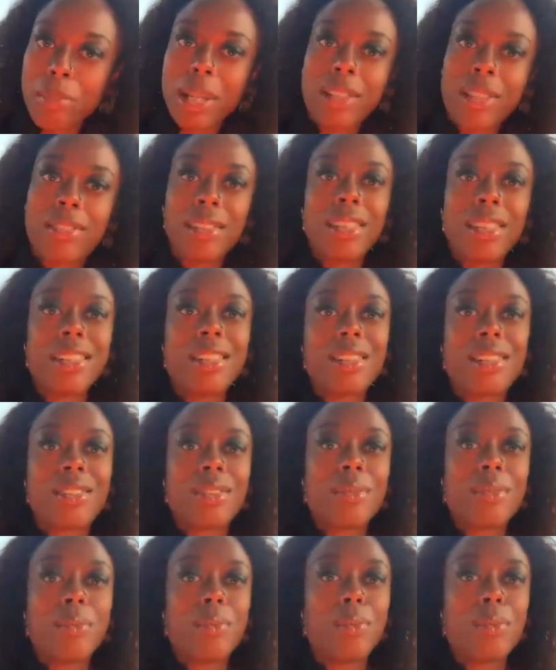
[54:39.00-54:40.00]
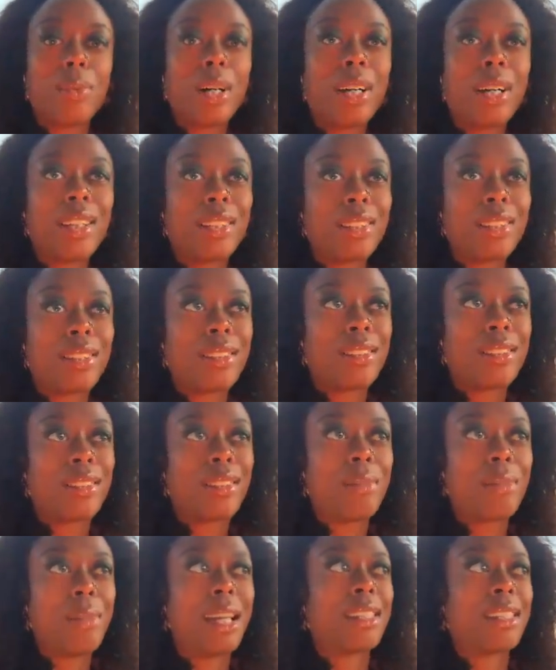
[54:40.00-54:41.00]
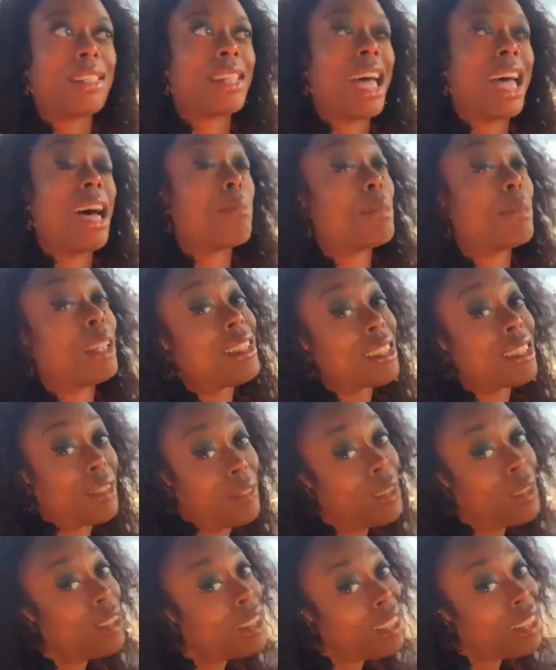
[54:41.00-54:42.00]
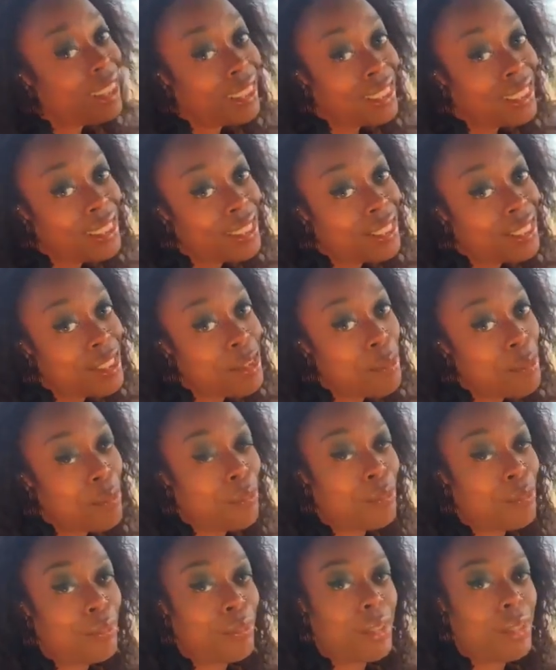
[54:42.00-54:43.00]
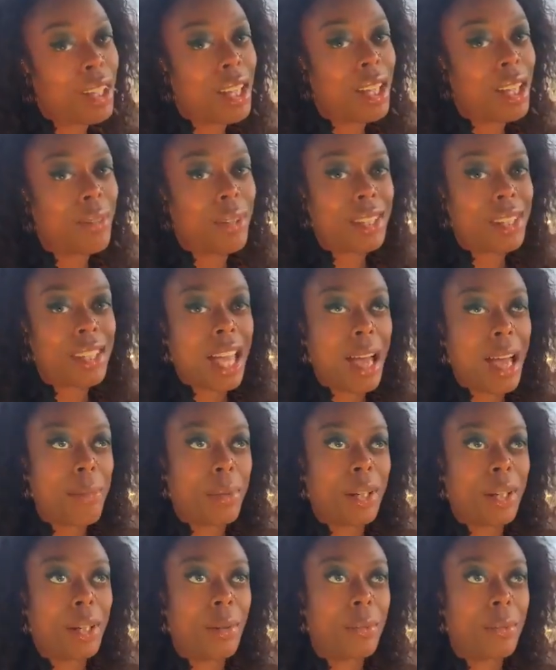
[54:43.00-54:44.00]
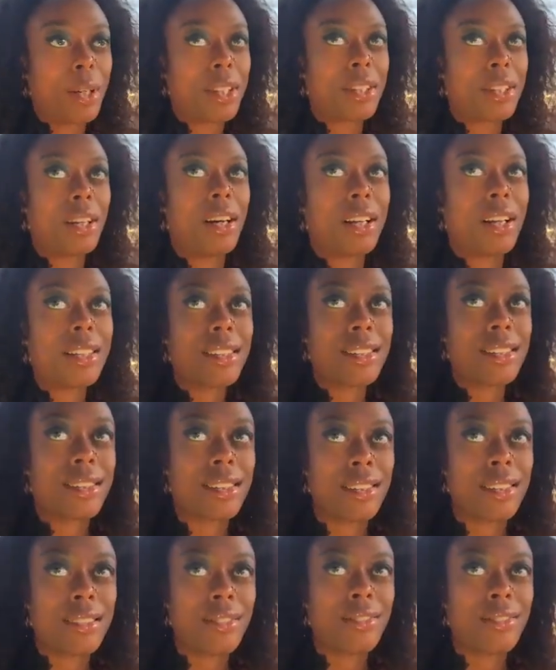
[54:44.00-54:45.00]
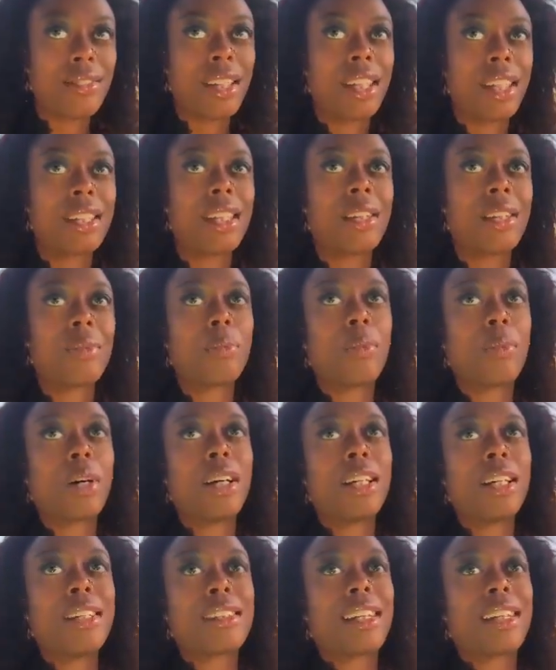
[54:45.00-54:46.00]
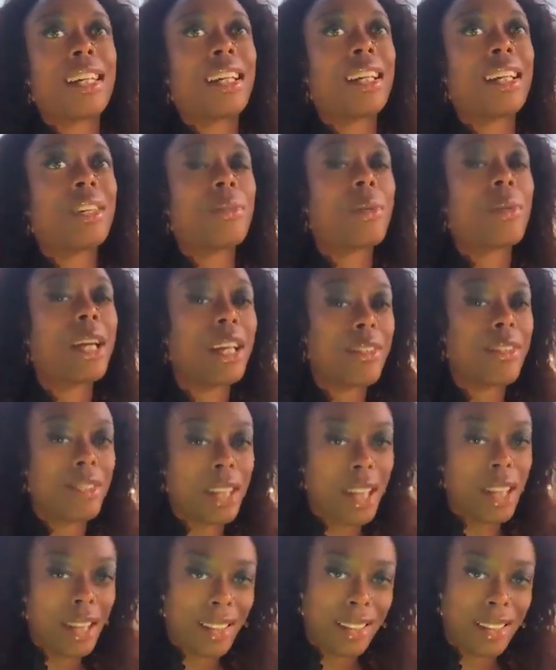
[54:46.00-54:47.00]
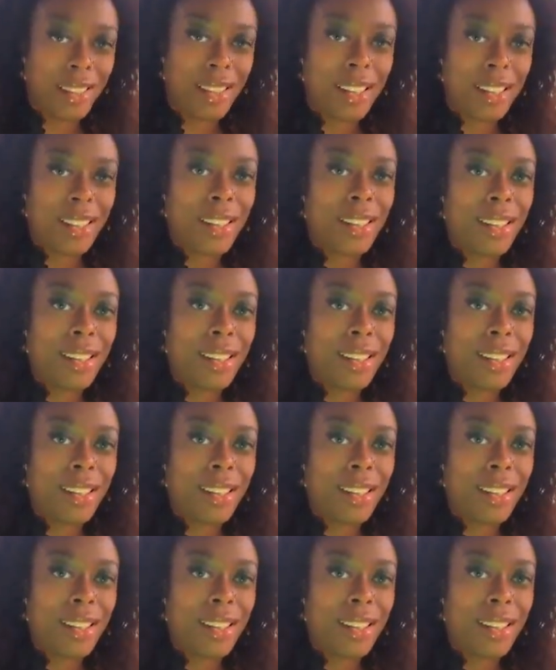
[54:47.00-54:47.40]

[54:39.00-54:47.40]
we mentioned what makes us happy as creators, and what's happening with us, and then what is getting in the way of that.